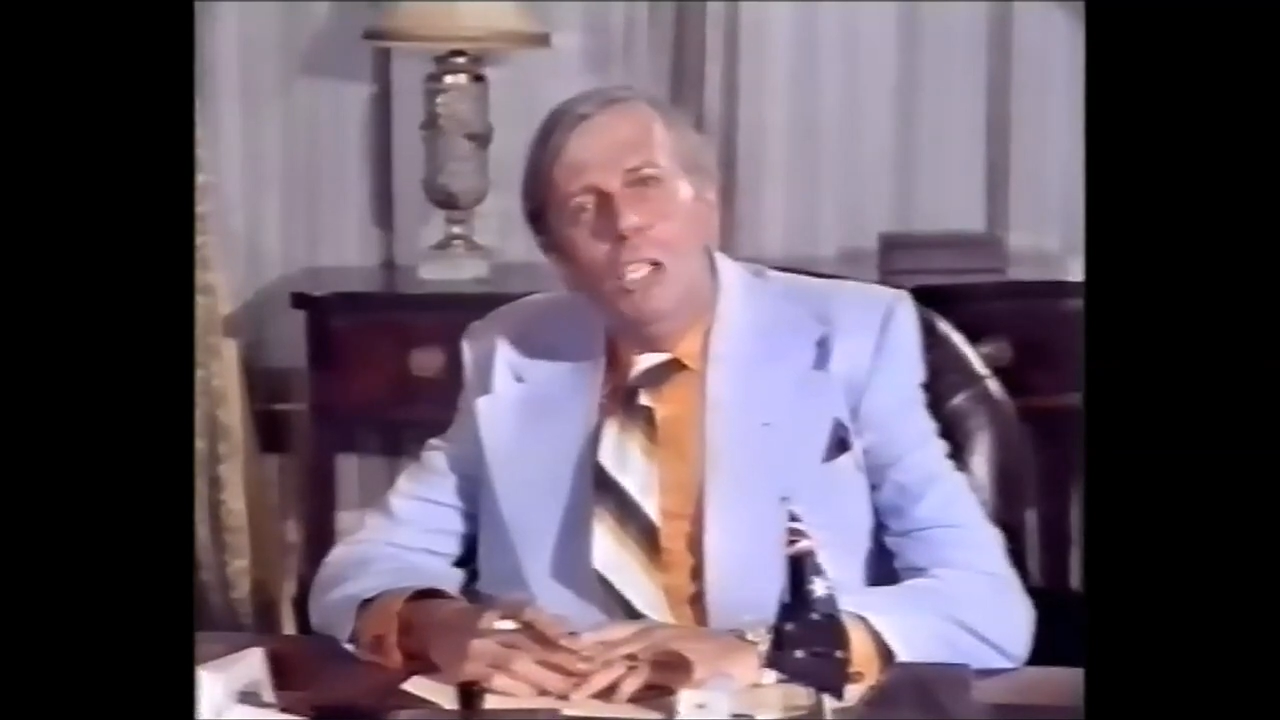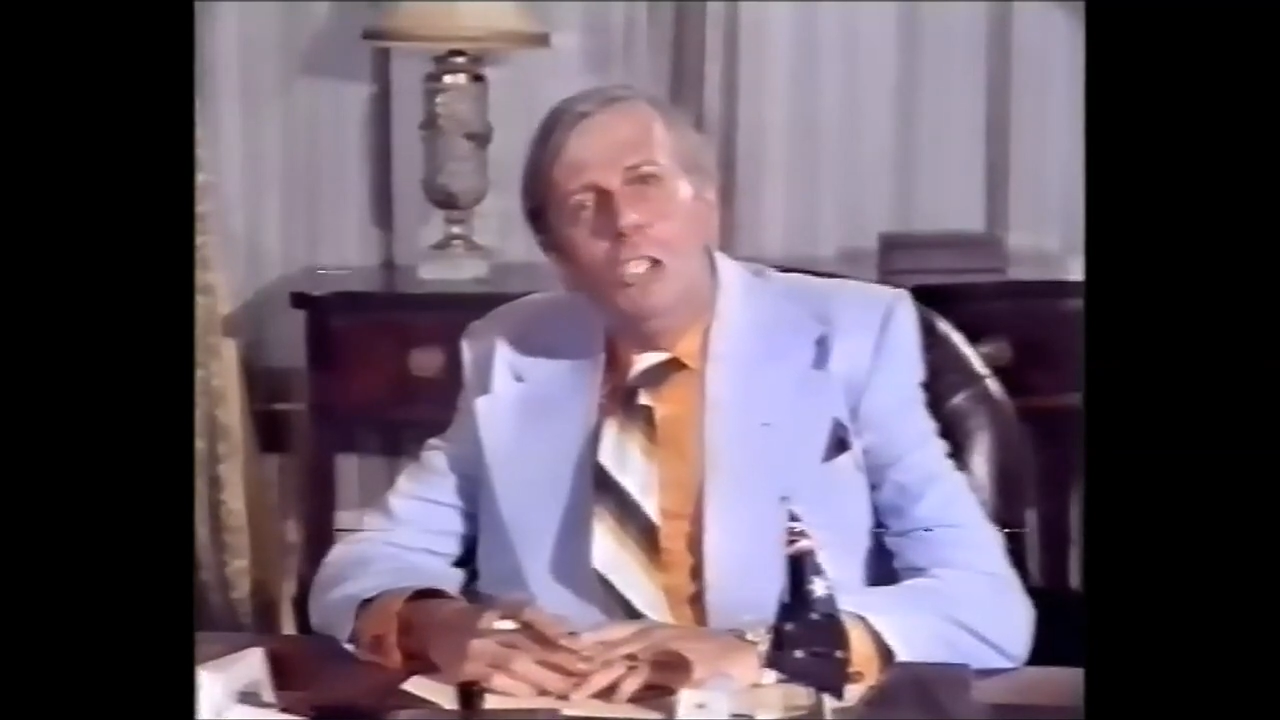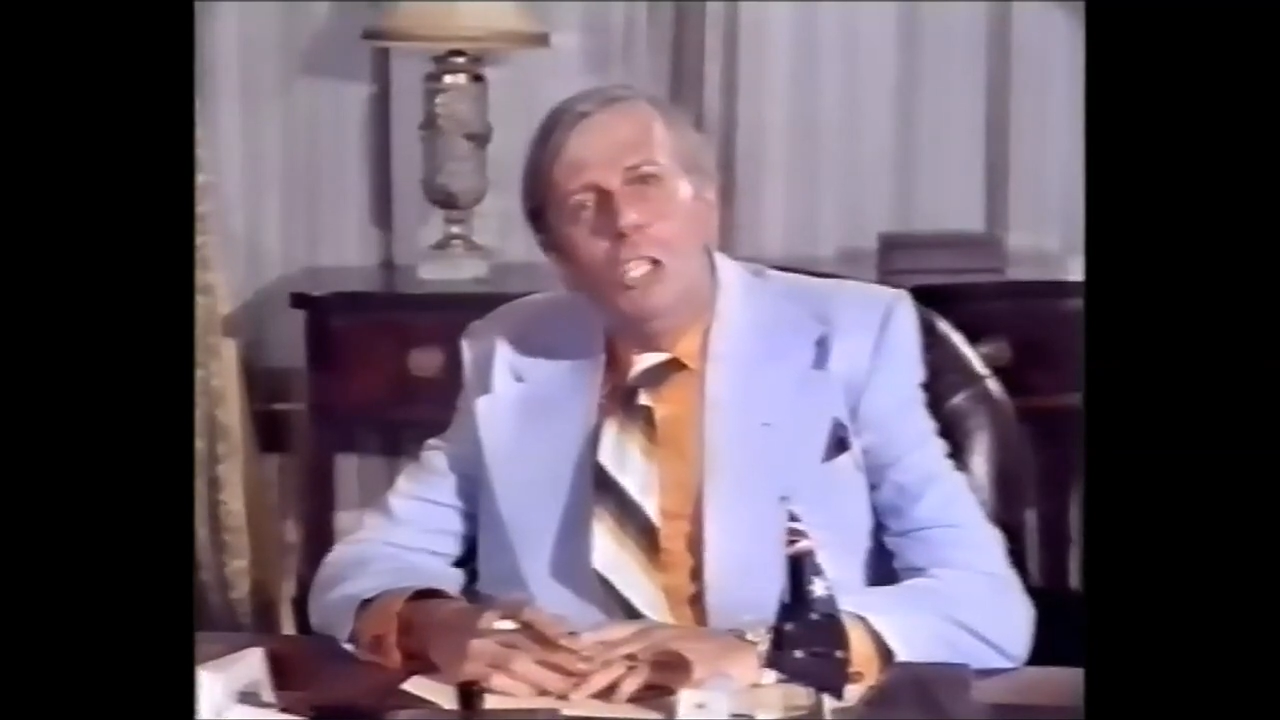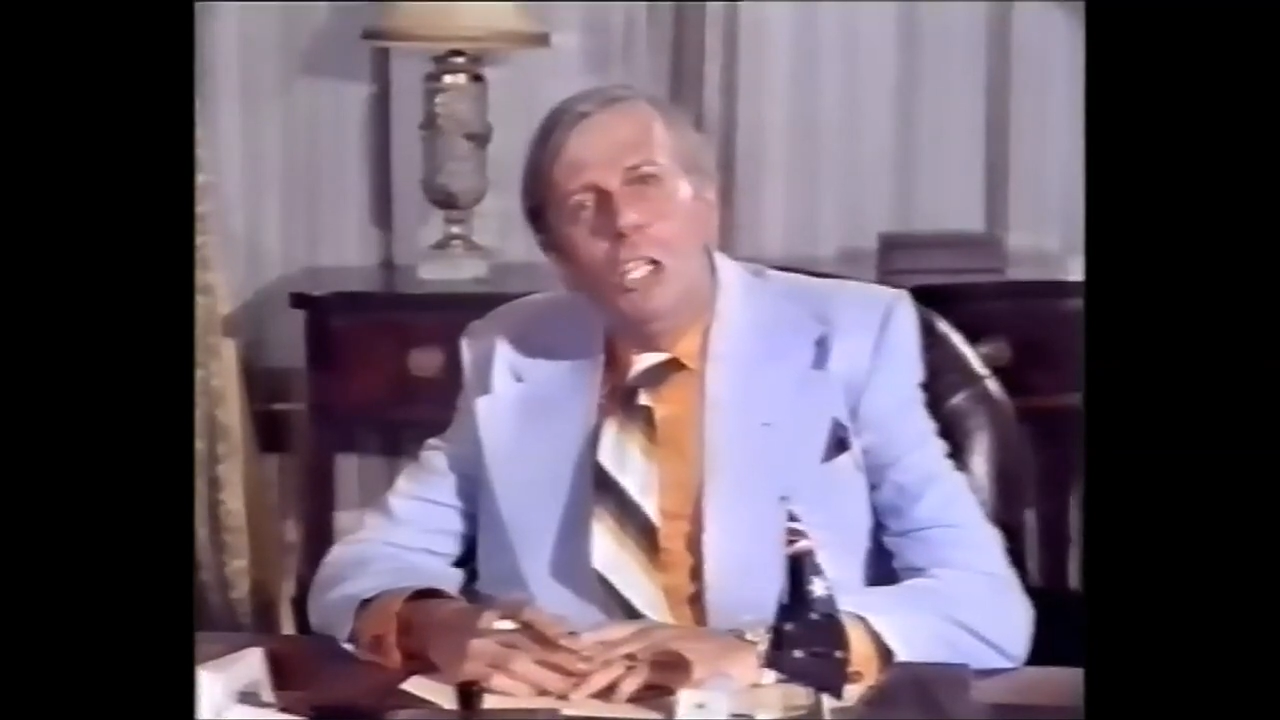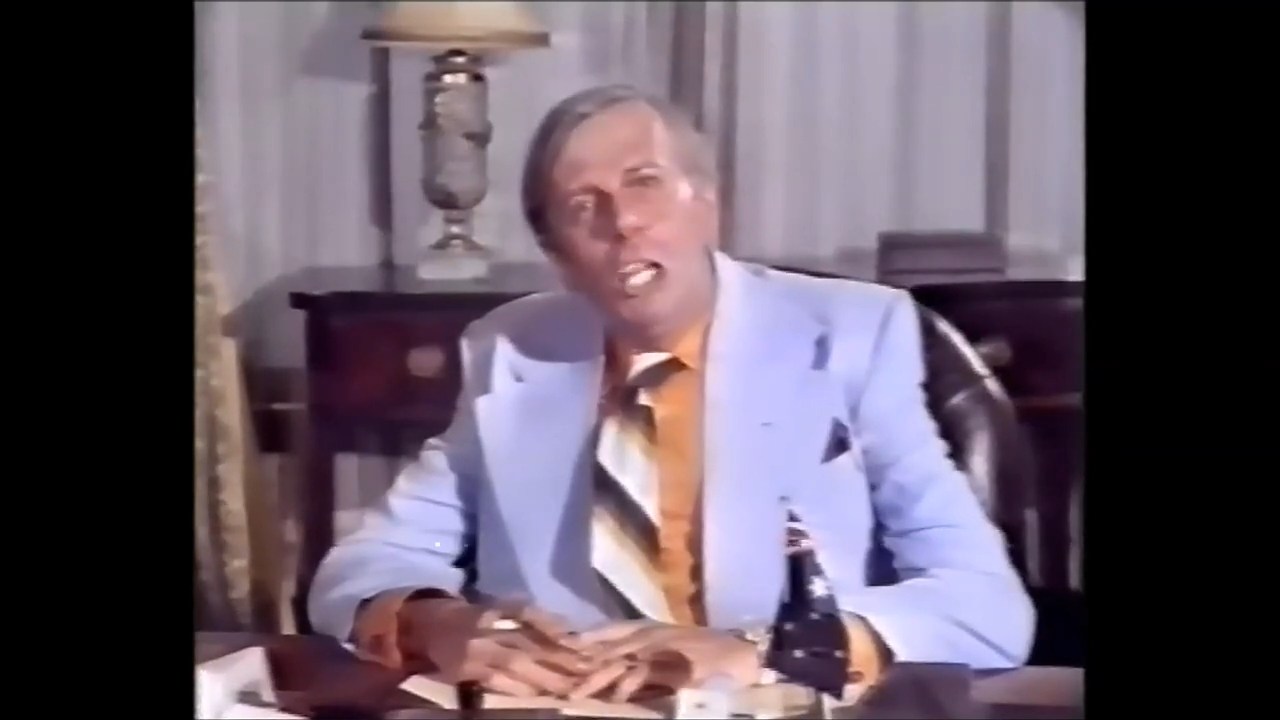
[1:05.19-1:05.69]

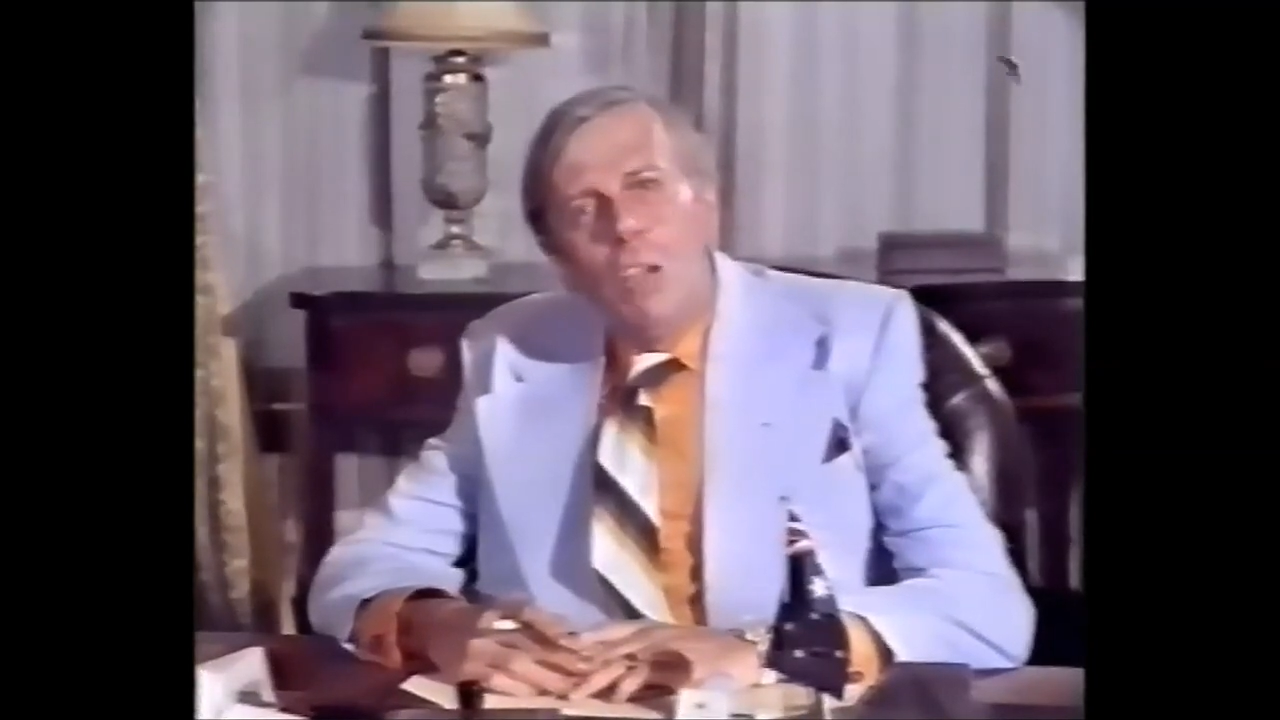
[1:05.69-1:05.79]
Edna